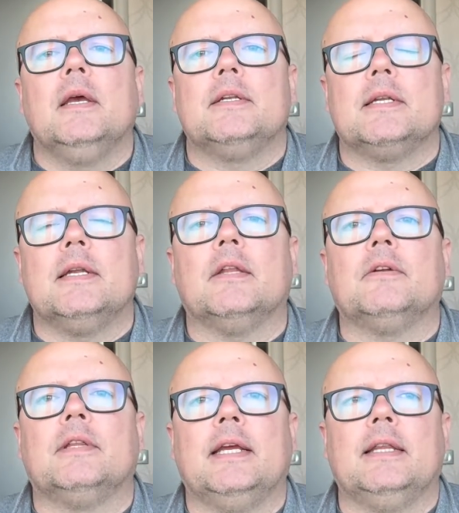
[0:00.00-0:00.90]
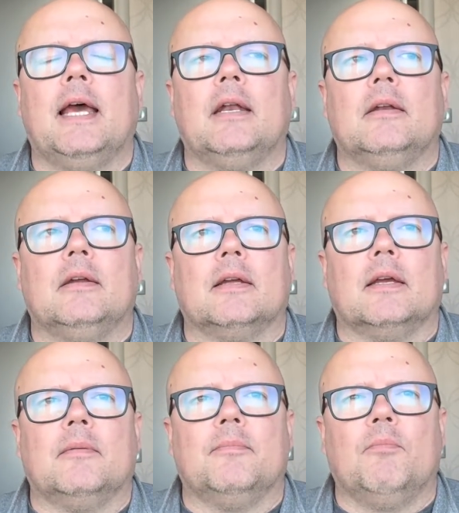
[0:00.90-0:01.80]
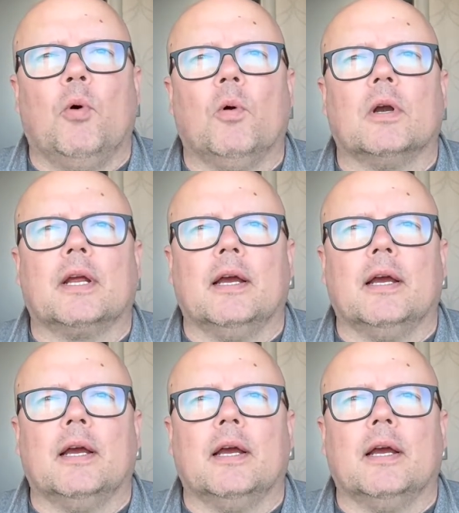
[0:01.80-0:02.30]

It's another thing that more